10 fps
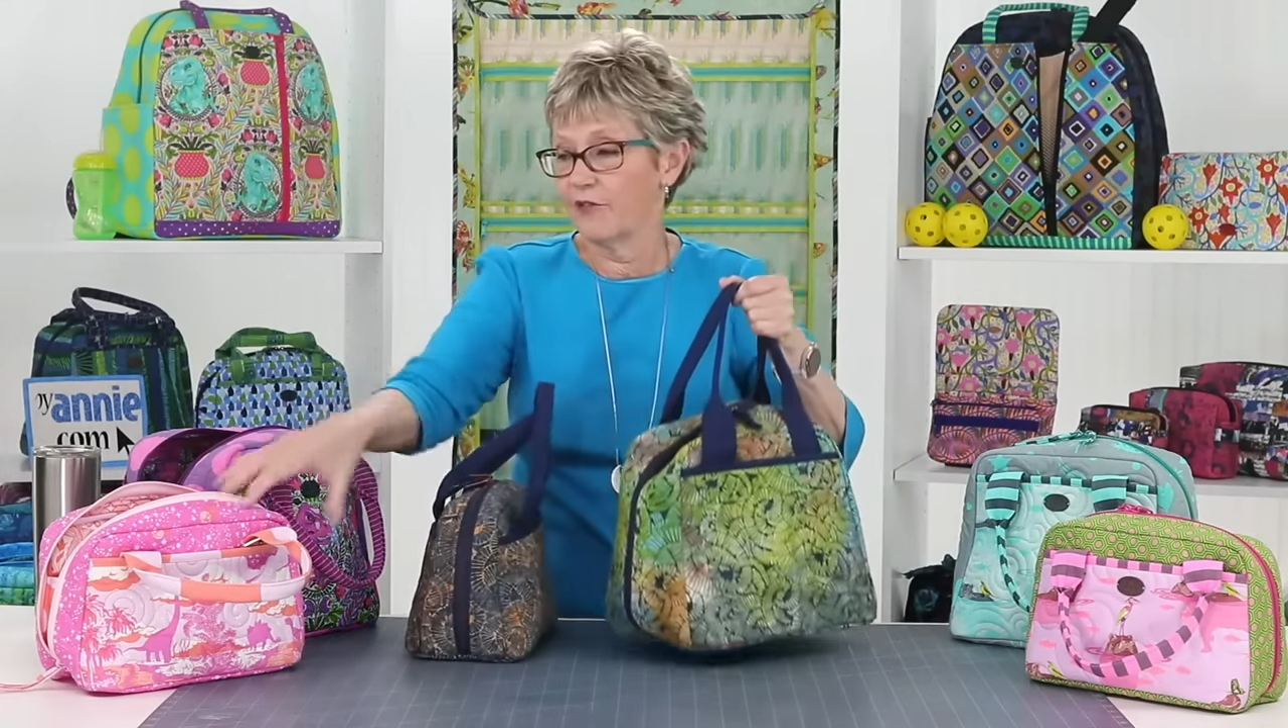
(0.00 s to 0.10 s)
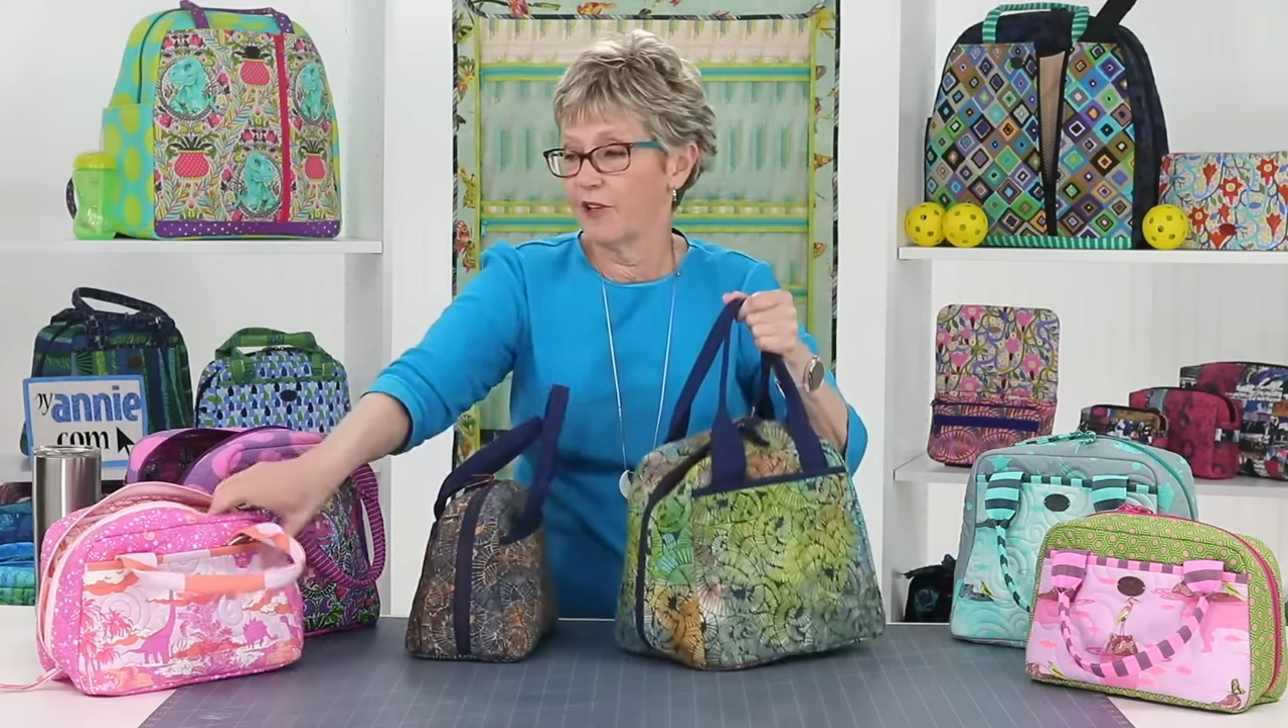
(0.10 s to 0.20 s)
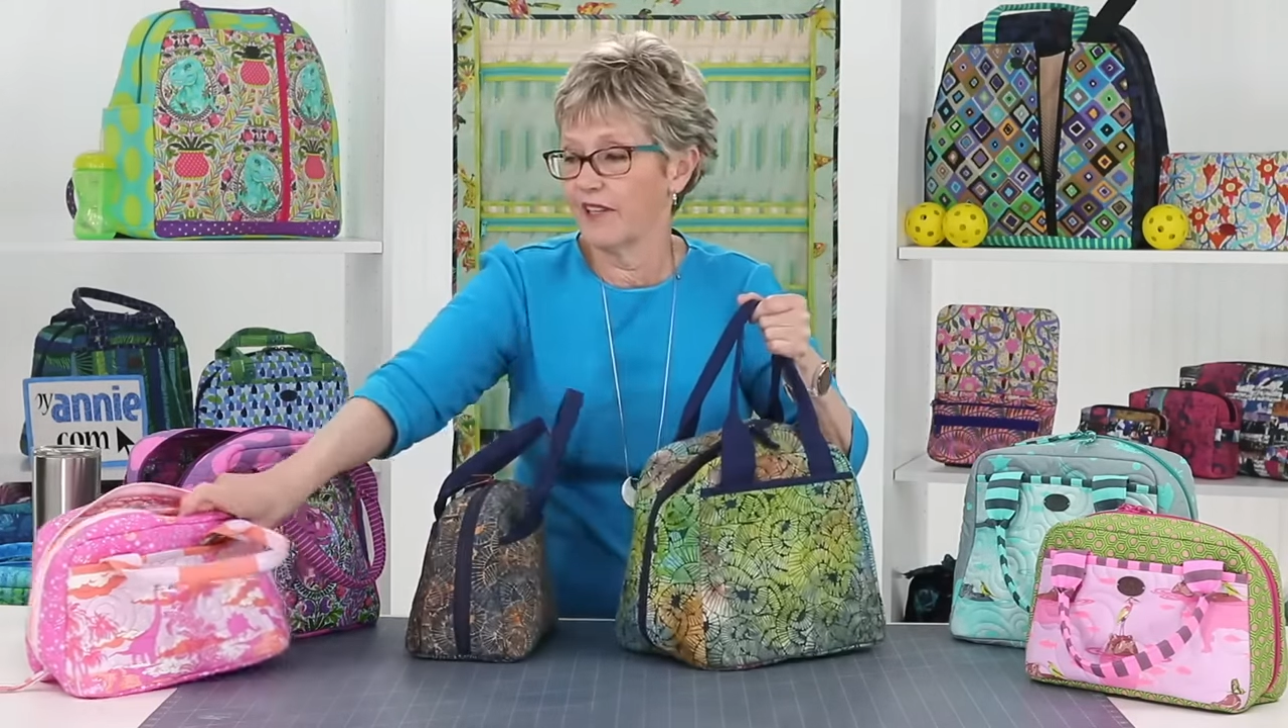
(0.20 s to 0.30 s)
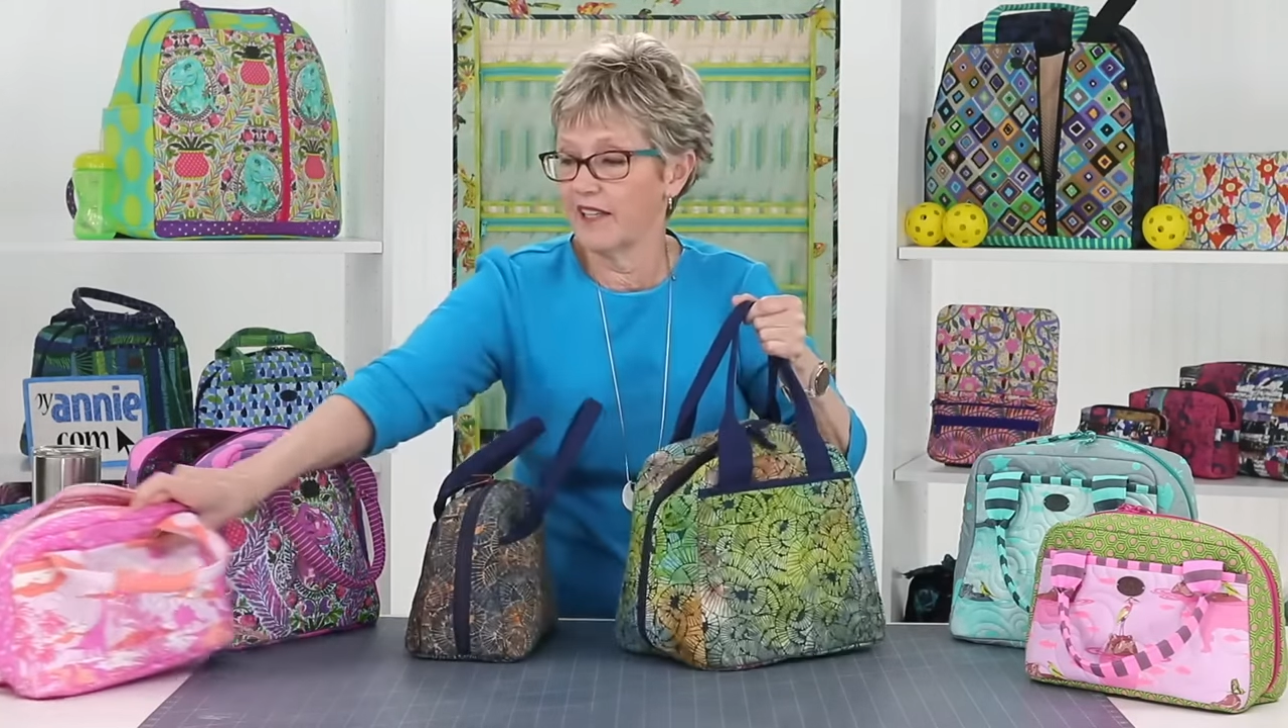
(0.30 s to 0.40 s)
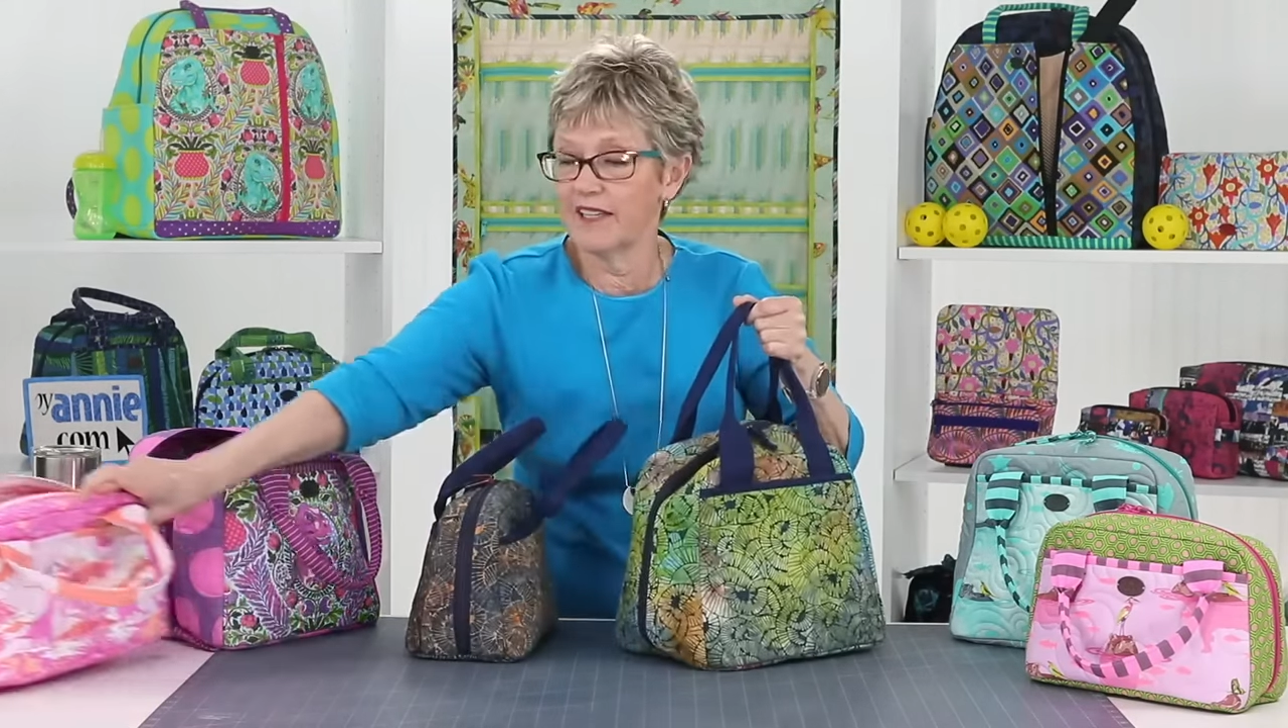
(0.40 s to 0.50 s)

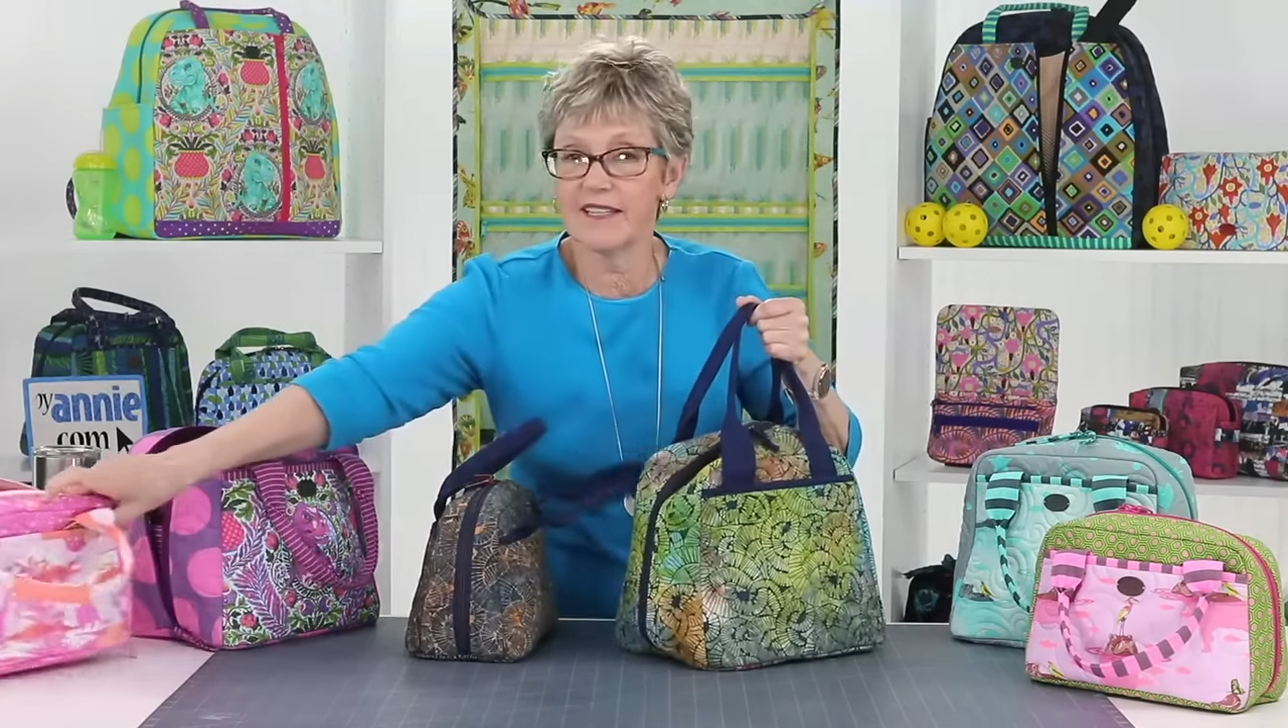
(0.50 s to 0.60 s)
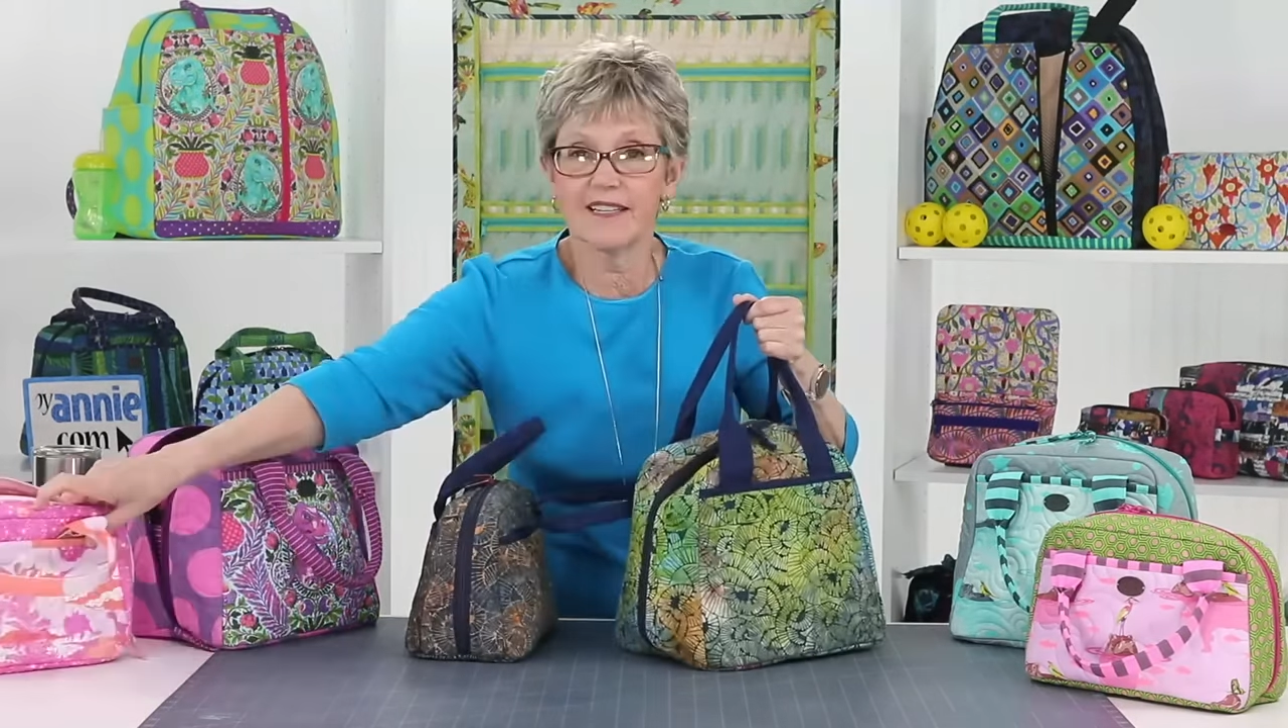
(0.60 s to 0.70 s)
for these